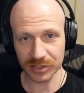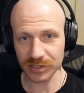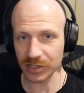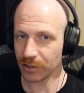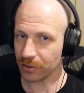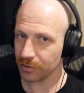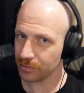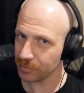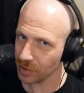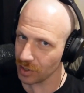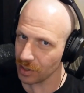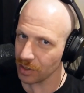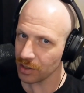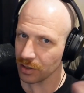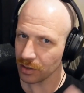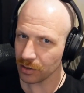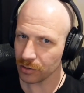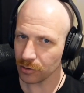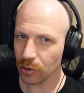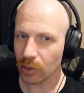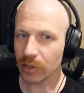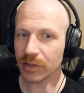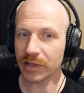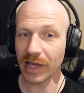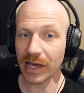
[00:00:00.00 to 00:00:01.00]
so
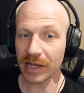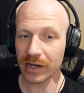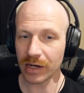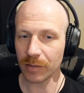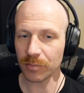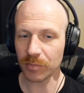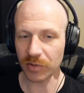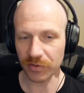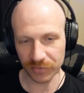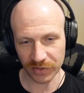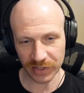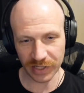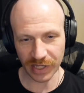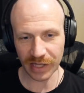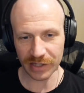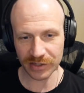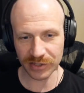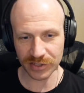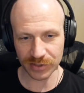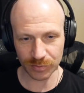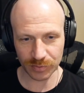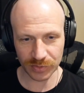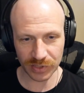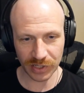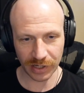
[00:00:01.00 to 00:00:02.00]
look that up if you
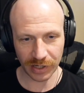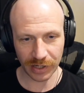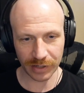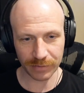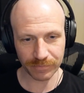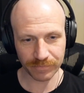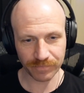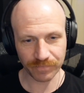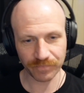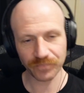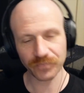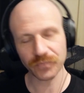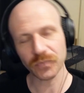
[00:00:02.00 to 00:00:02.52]
get some time.